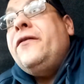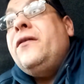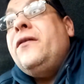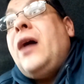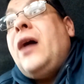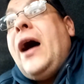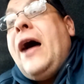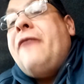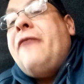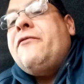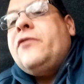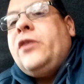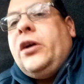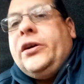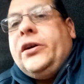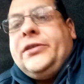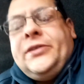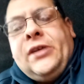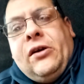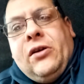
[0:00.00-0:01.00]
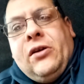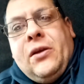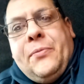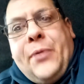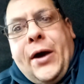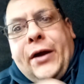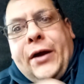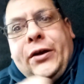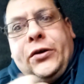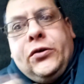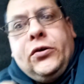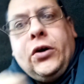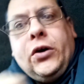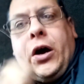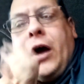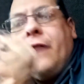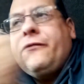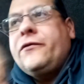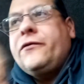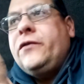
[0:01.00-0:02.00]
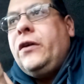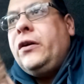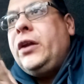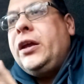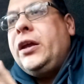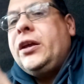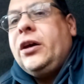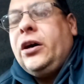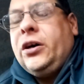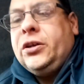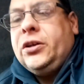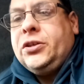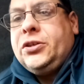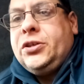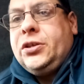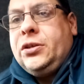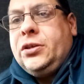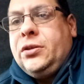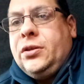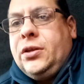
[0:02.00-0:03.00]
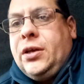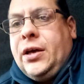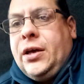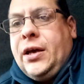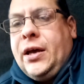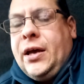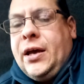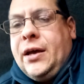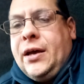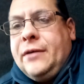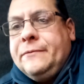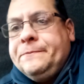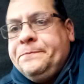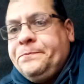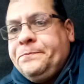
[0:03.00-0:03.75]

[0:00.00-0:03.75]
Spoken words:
haven't got a solar panel. I've only got the